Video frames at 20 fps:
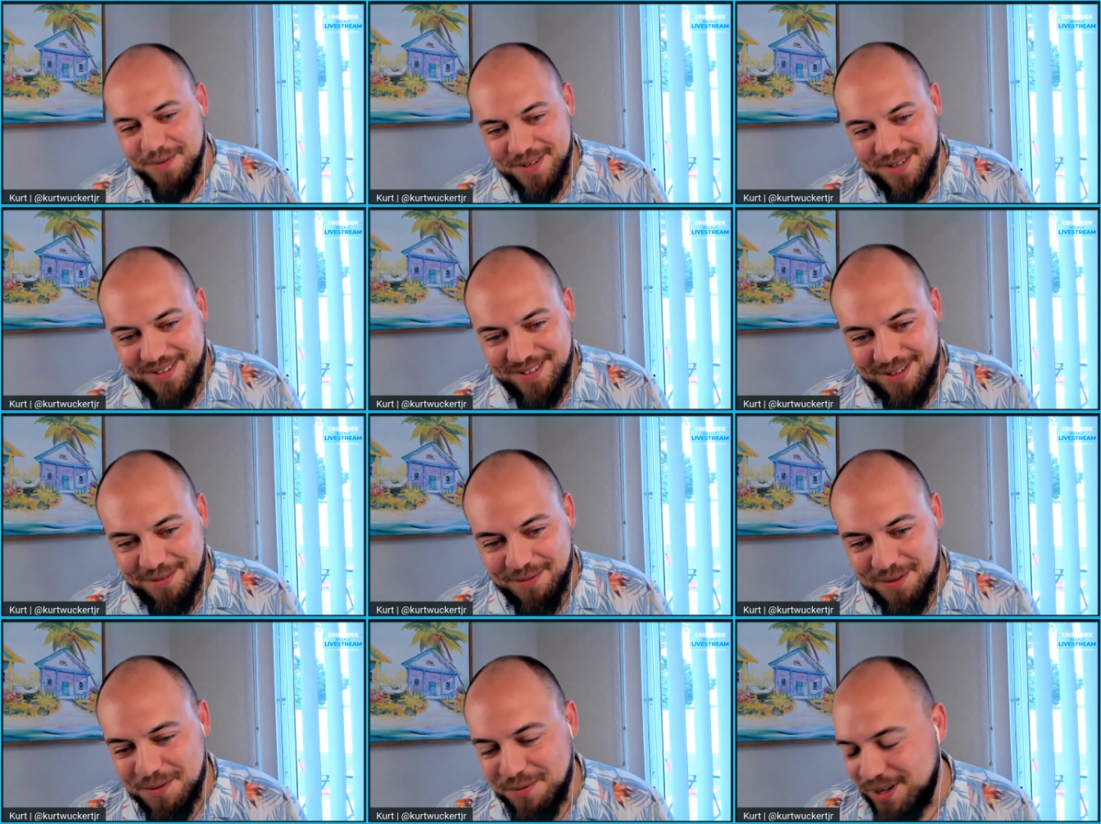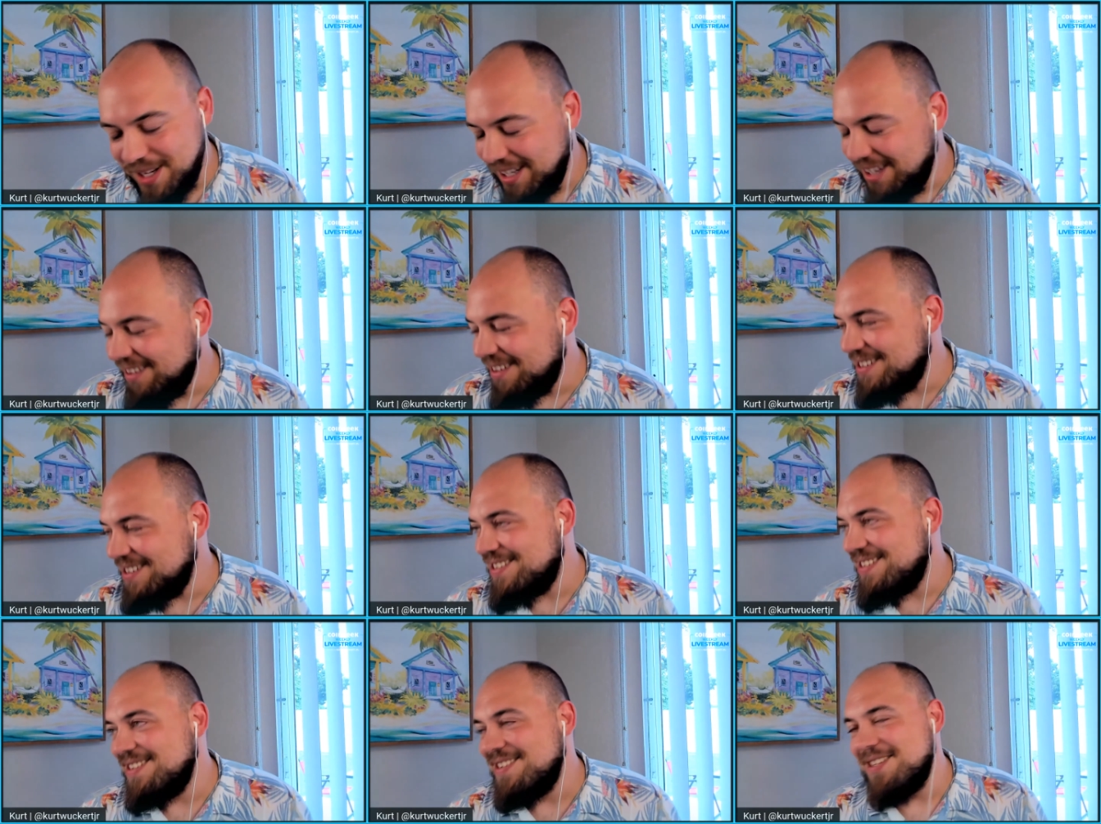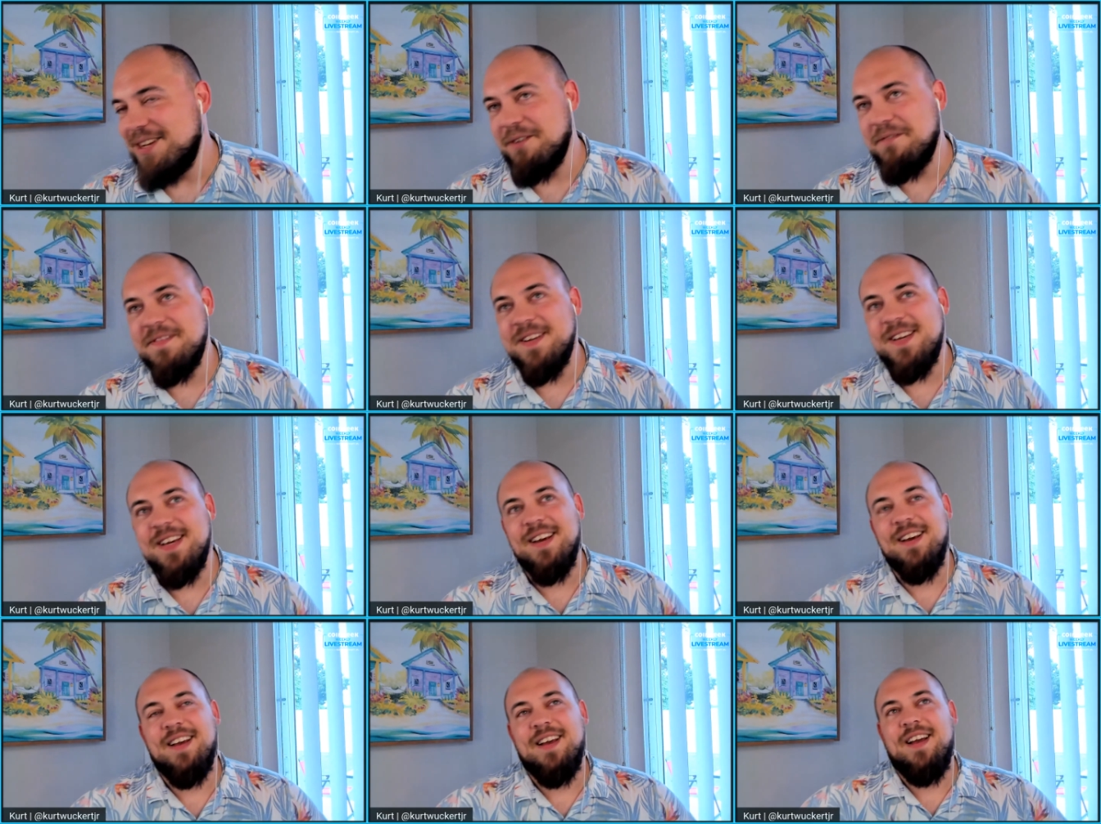It was ridiculous.
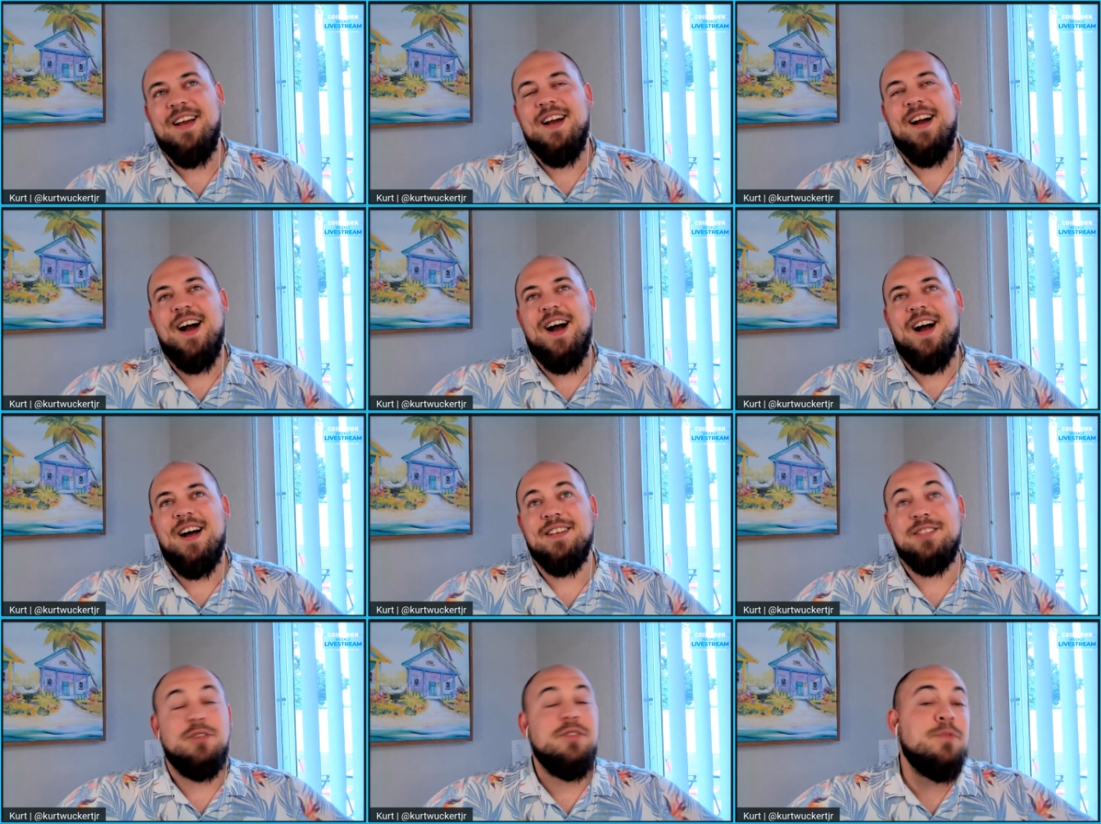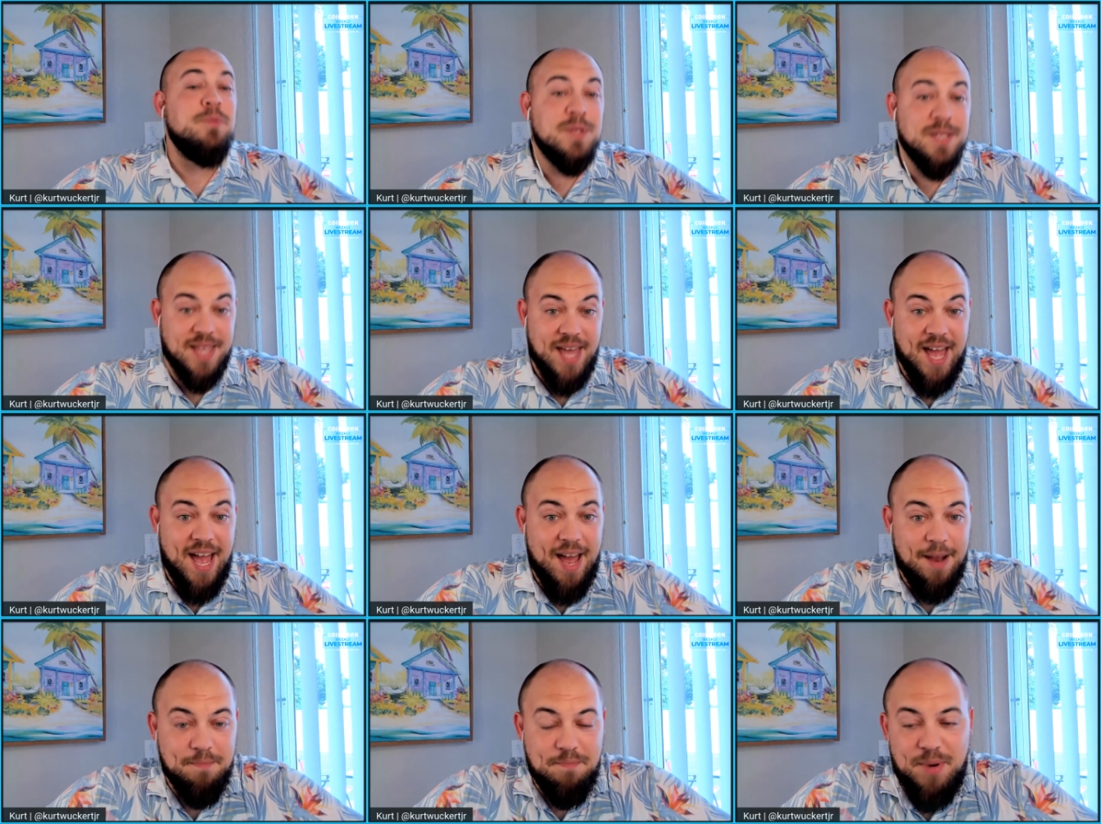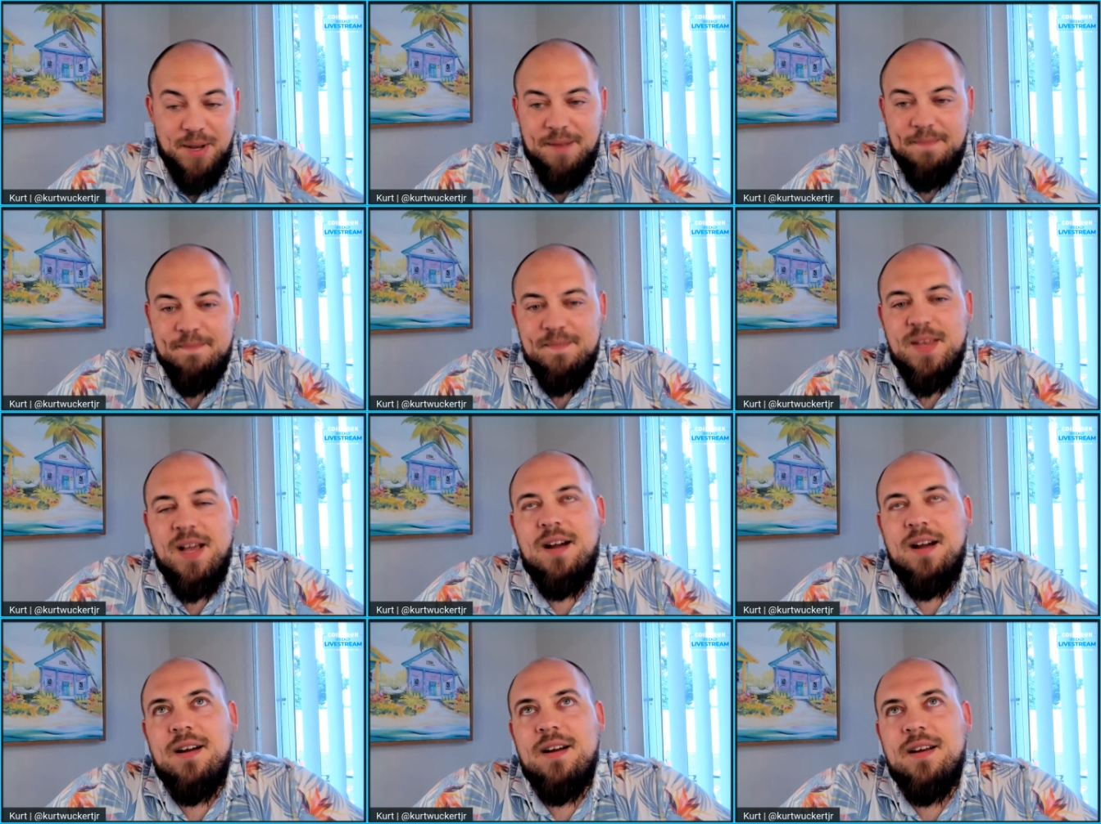So there was that.
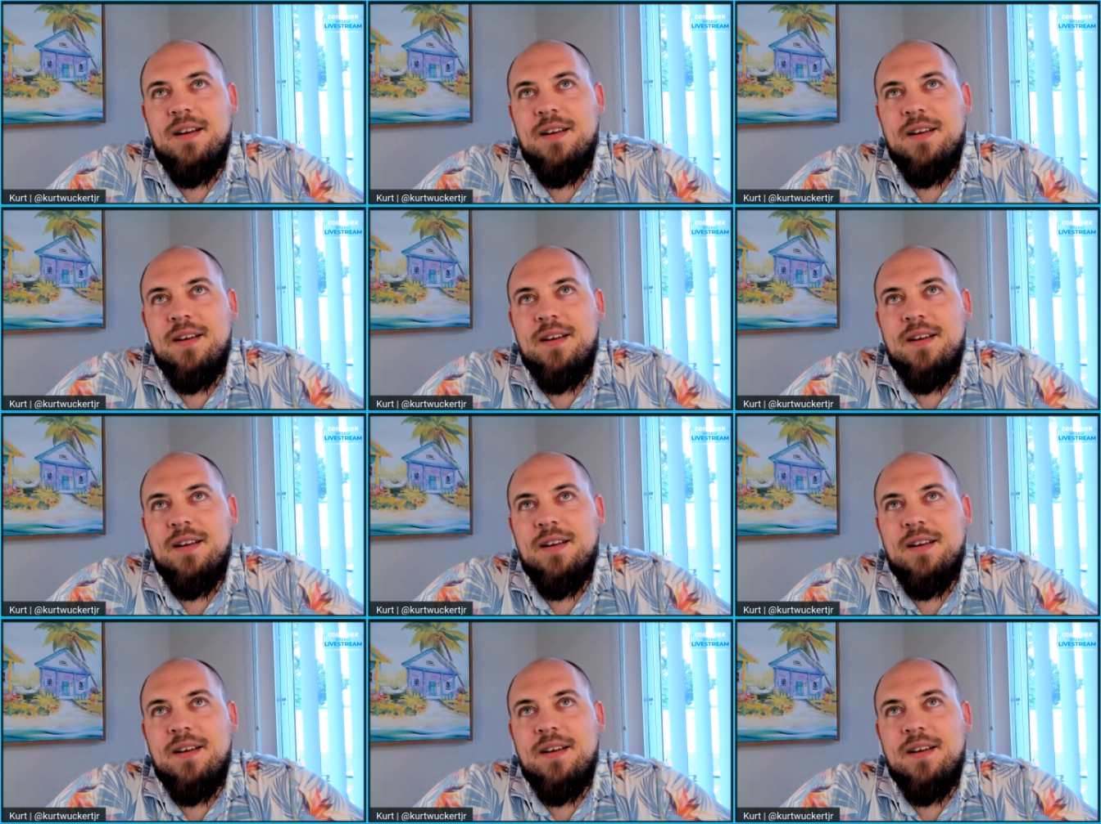But